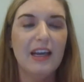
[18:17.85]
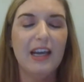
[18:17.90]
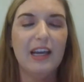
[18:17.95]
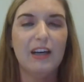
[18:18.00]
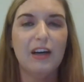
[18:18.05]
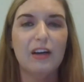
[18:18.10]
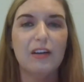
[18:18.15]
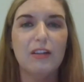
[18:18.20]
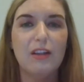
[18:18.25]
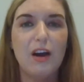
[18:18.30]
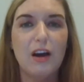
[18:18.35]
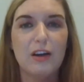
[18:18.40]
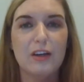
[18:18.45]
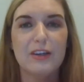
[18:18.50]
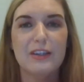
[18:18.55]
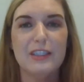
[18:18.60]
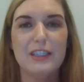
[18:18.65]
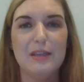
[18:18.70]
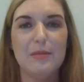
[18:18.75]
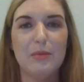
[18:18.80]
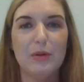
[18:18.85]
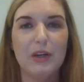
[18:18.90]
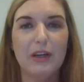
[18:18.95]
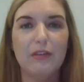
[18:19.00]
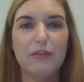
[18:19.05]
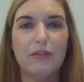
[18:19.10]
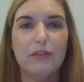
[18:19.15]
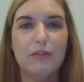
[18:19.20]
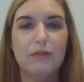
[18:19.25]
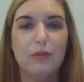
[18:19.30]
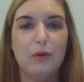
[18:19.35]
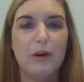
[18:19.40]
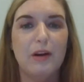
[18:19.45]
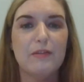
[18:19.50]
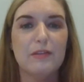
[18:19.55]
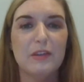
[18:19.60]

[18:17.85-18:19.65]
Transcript: in our longer debrief for